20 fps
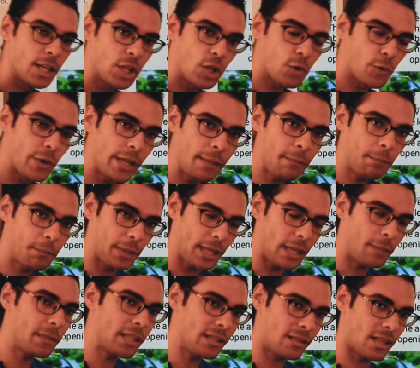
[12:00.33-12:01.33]
green
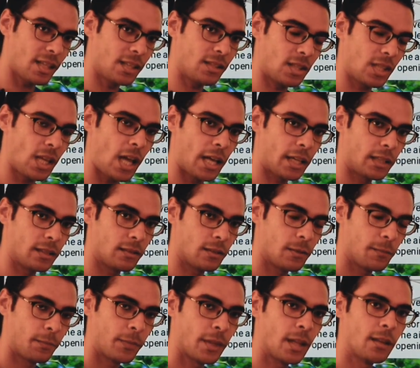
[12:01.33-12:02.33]
pigments inside.
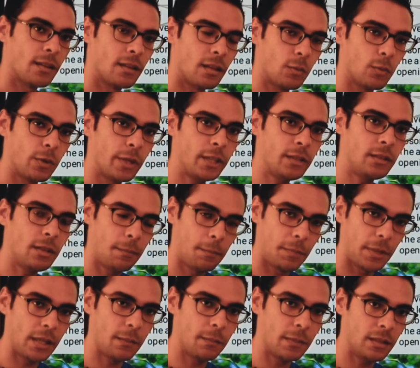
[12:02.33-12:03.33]
The word
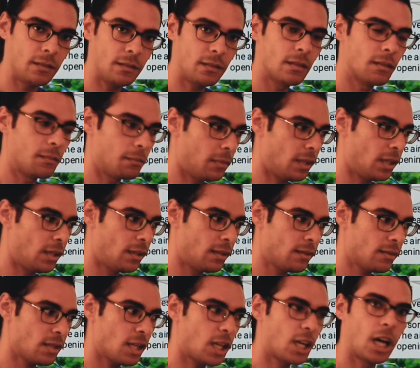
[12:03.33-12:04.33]
pigment
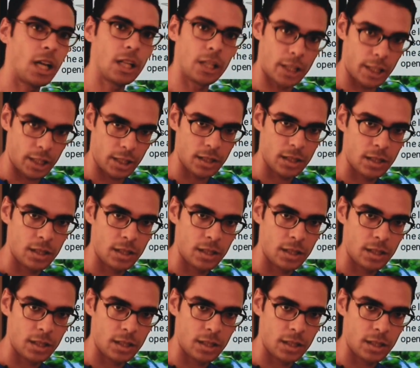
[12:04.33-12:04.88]
means color.